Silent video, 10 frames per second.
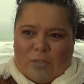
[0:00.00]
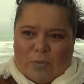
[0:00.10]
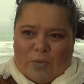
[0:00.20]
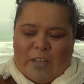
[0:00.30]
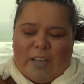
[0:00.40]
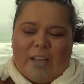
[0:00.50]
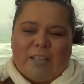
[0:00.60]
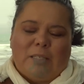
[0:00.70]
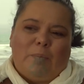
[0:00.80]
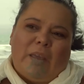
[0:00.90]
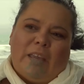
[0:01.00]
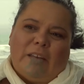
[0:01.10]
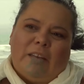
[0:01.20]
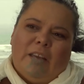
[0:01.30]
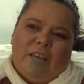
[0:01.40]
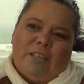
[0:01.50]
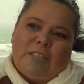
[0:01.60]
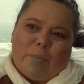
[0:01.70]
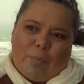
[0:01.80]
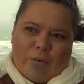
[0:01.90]
story has been
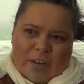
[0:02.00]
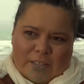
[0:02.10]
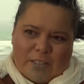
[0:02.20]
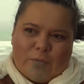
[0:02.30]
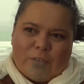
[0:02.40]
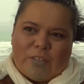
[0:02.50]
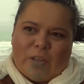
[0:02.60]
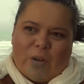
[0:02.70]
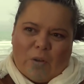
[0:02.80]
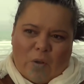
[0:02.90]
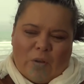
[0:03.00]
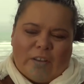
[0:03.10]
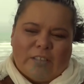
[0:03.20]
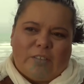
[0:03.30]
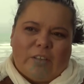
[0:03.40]
suppressed for so long is,